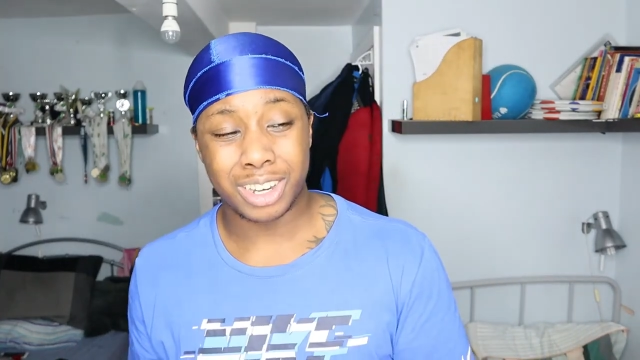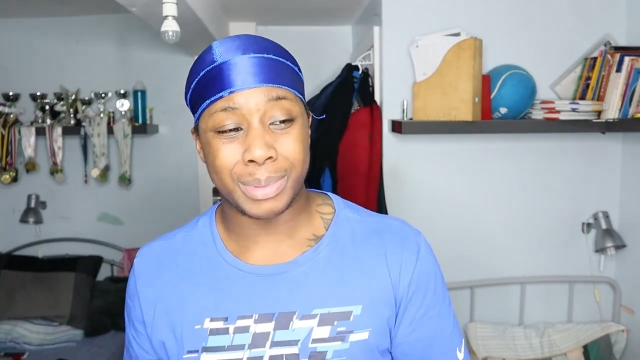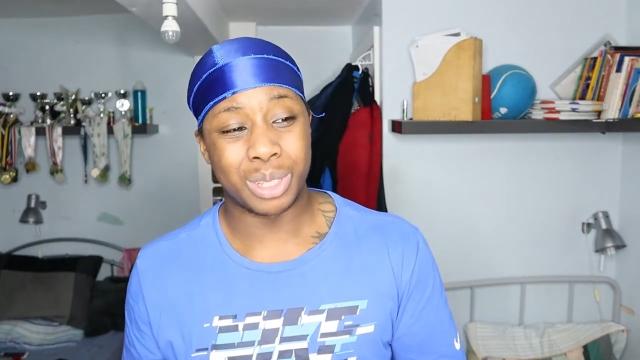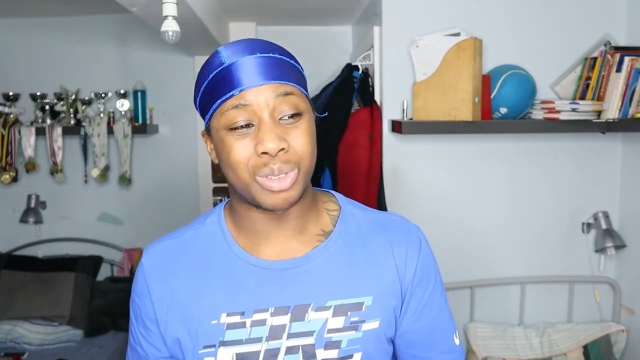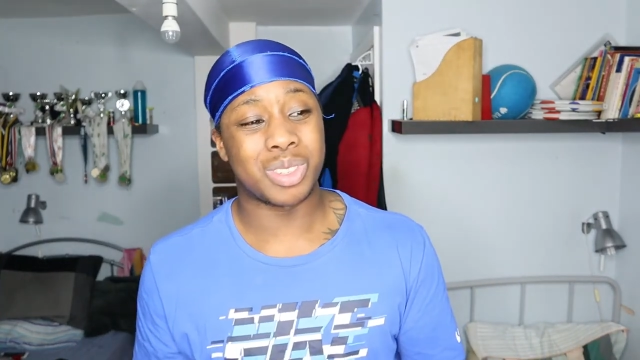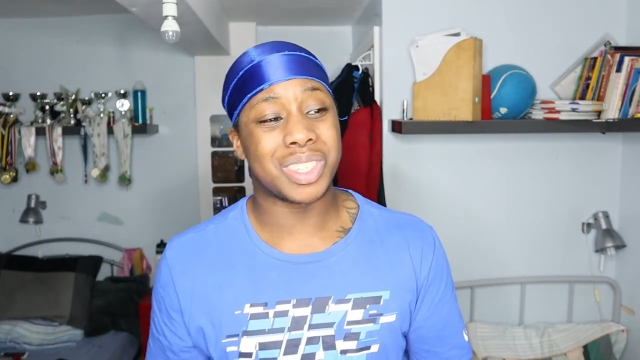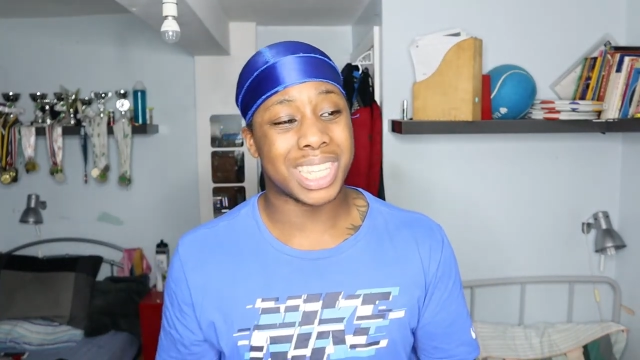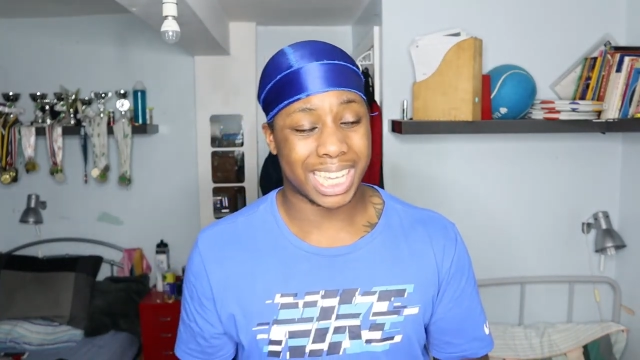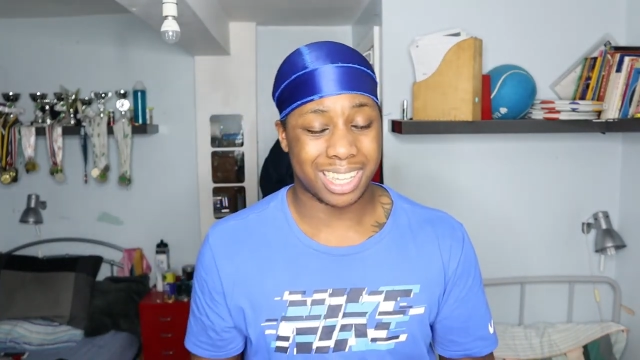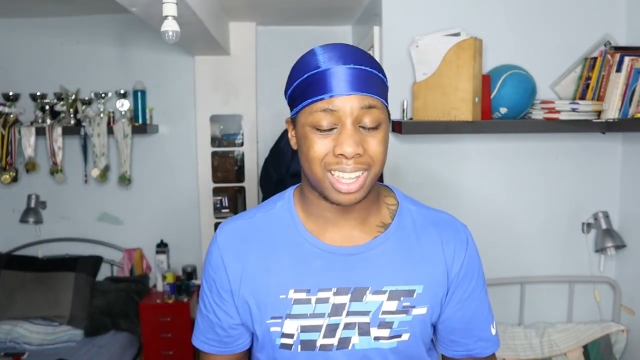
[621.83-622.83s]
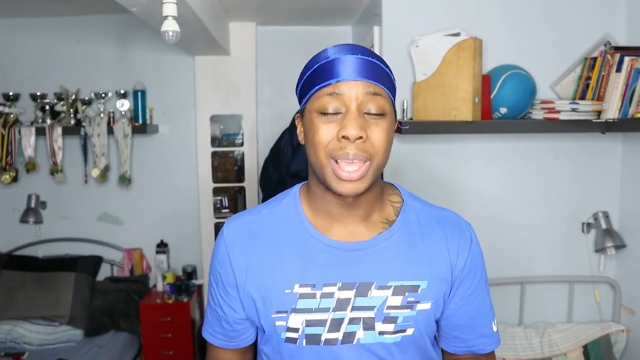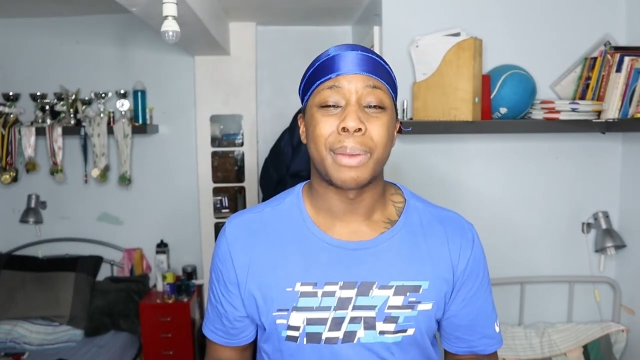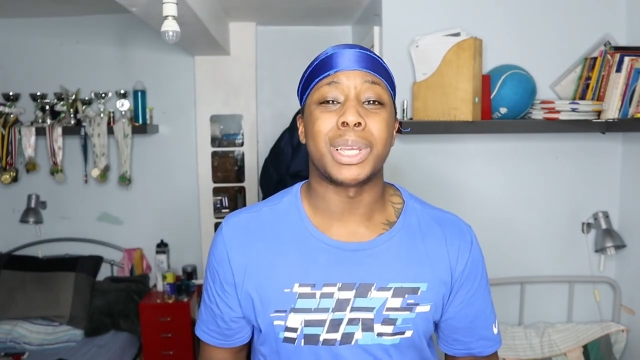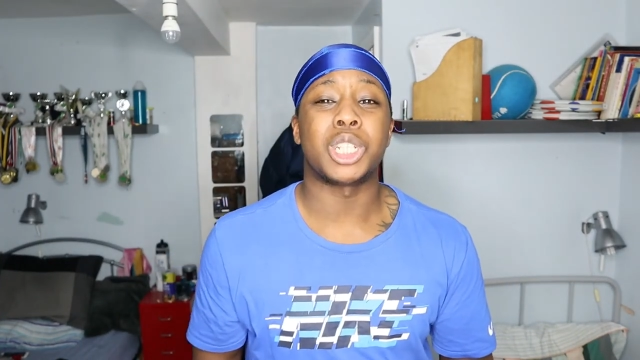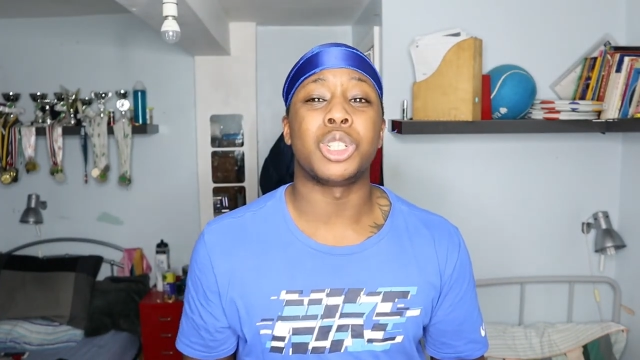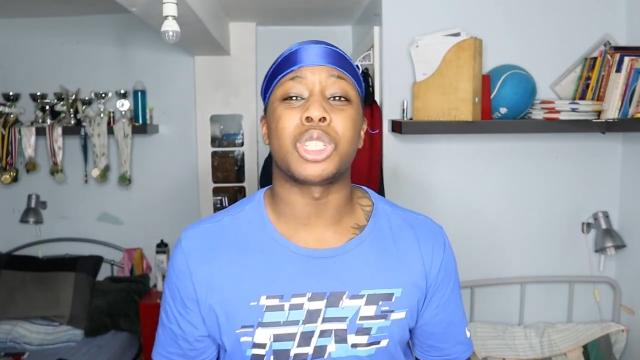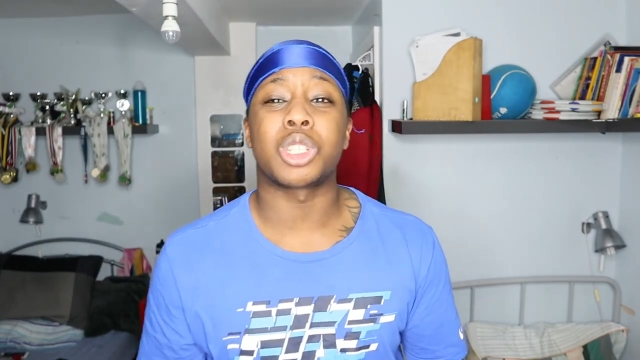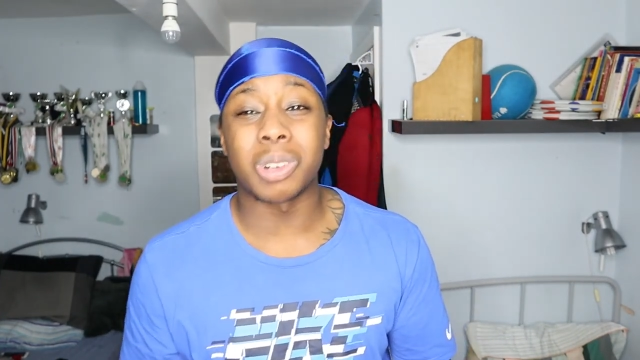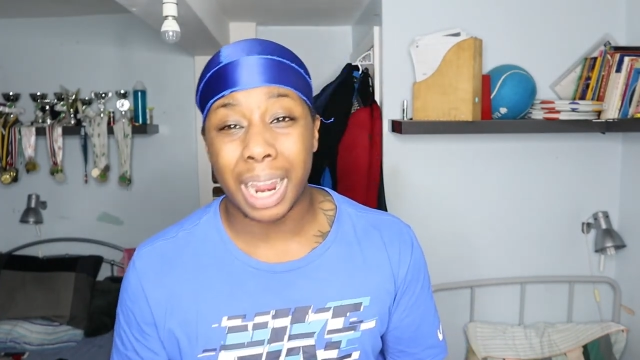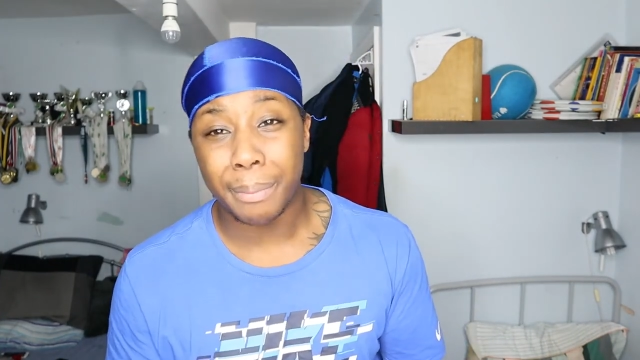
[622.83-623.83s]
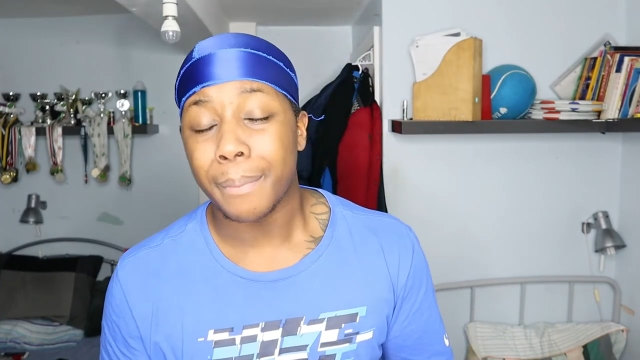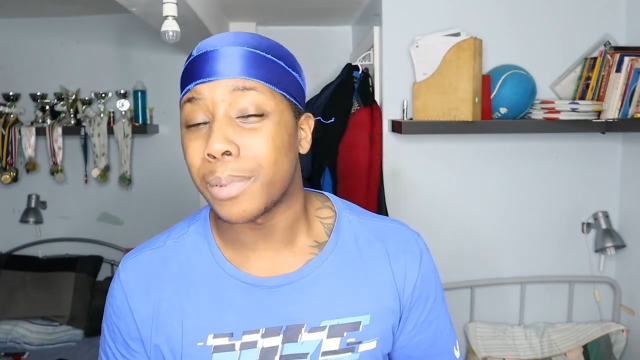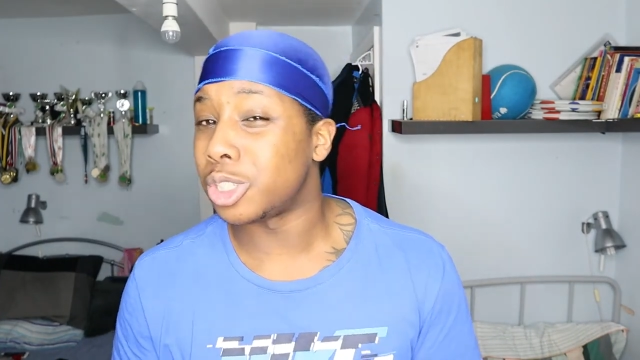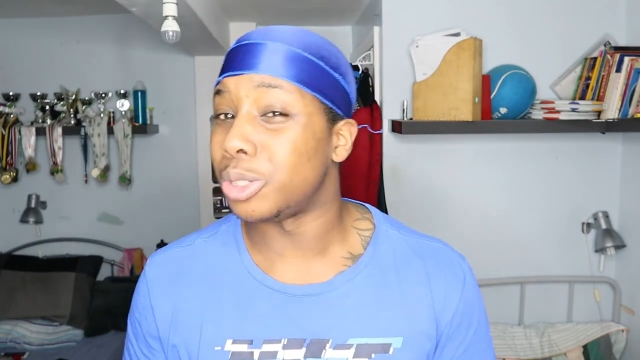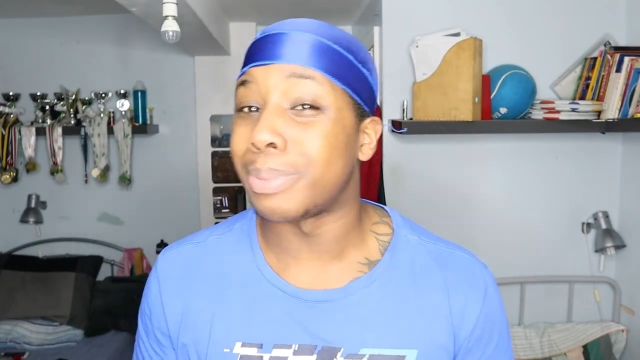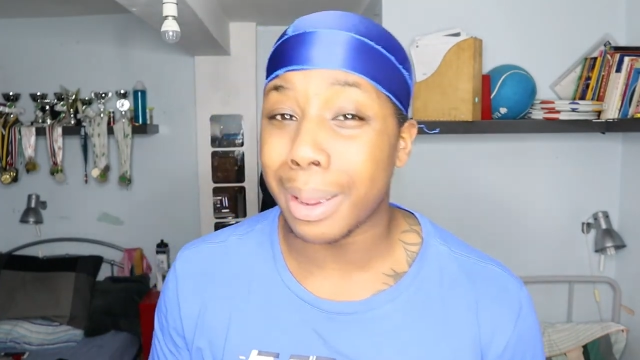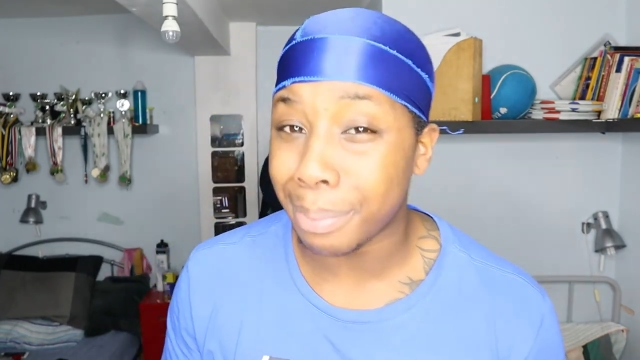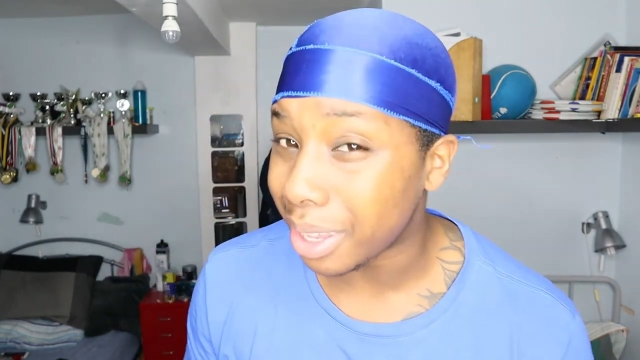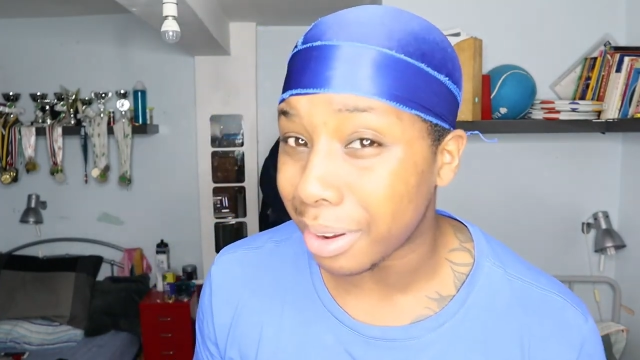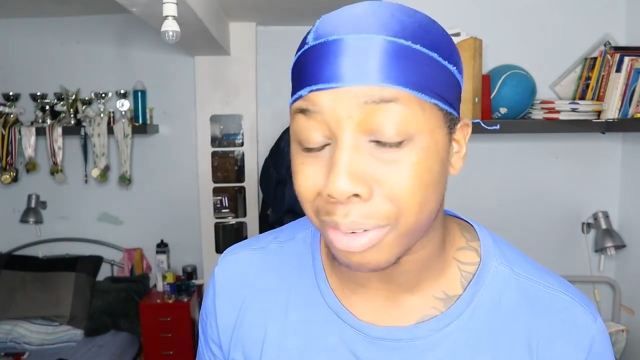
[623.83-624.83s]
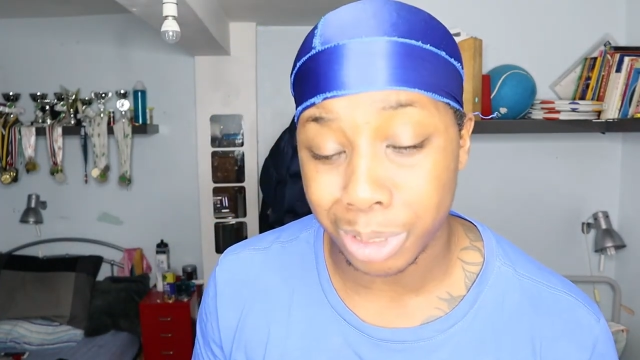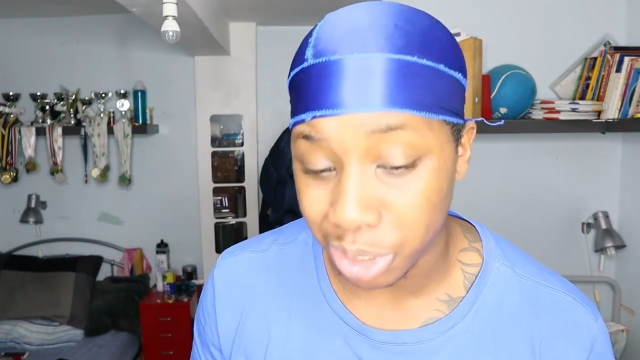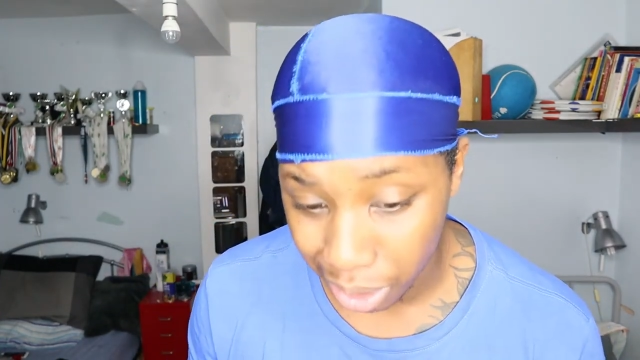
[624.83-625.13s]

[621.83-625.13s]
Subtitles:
Gonna make you sick. Make sure you subscribe, because you better be here from the